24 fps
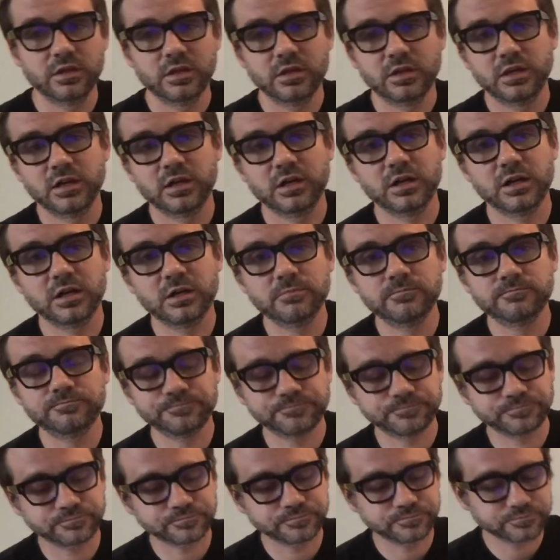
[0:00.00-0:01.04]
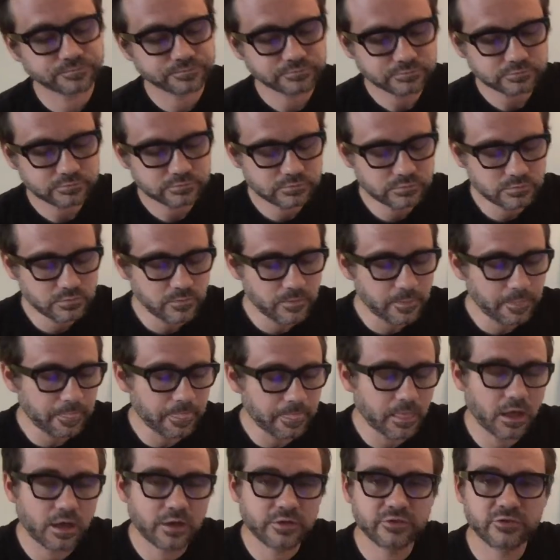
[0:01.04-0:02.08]
Um,
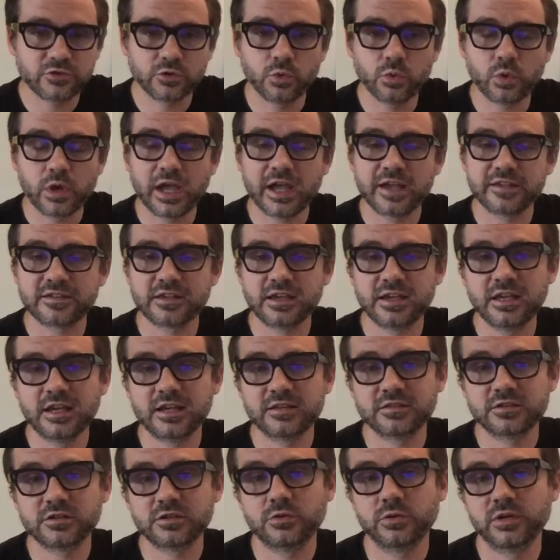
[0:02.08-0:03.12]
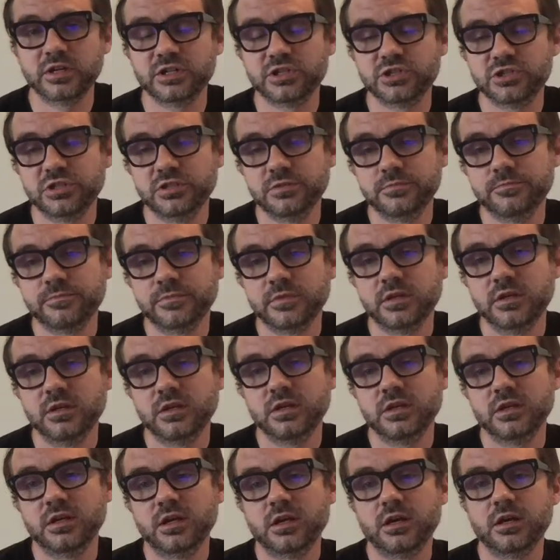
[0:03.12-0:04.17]
so as I ask a question,
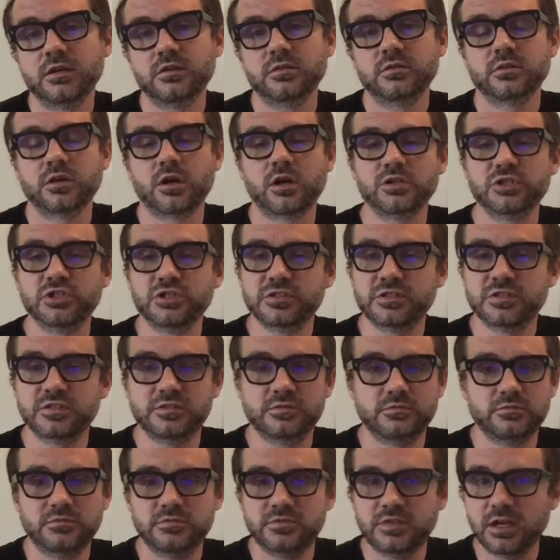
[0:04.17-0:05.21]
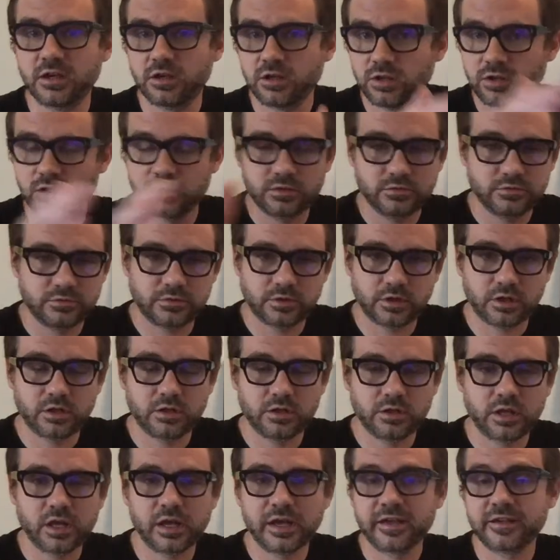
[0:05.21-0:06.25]
I'll just tell, I'll,
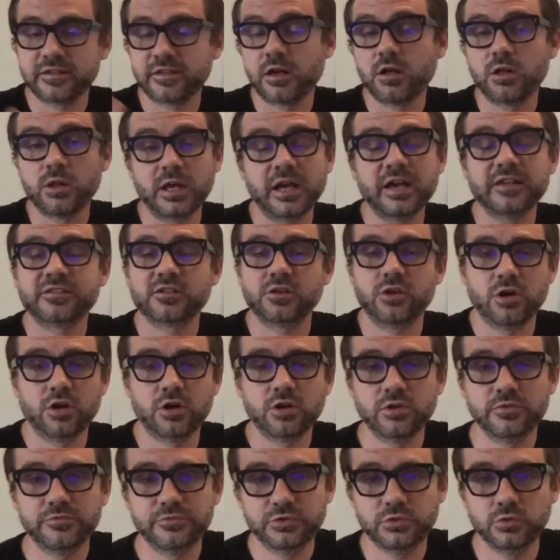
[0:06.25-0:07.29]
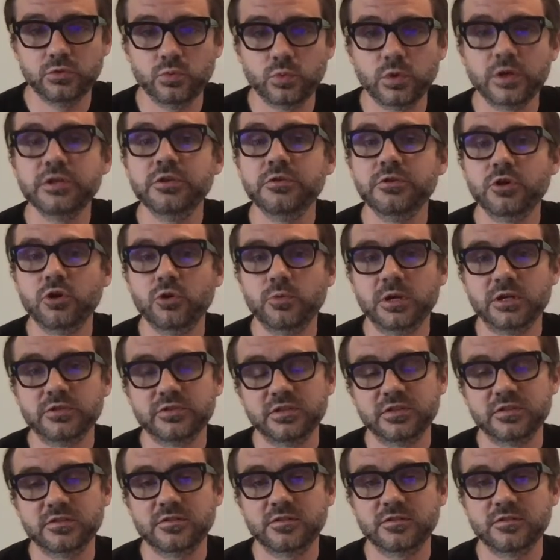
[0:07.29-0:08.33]
I'll ask all of you, what do you know about
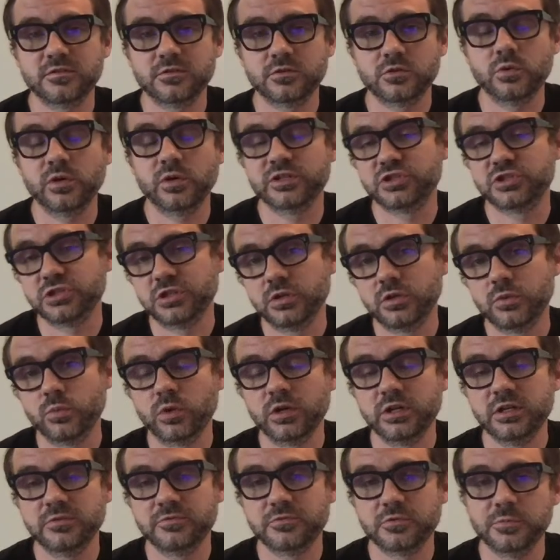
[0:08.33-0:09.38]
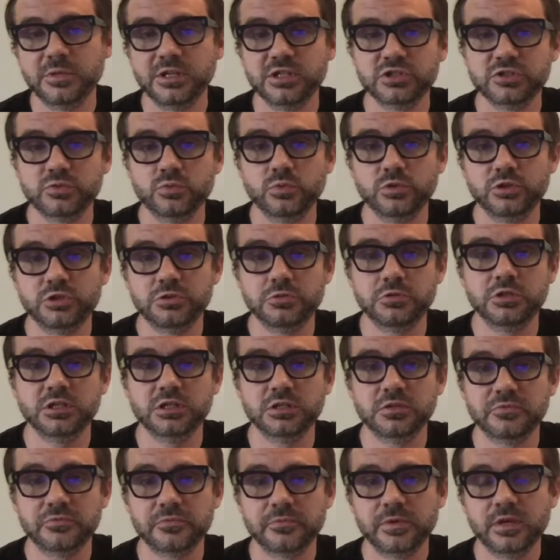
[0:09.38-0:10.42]
this question and what information would you give?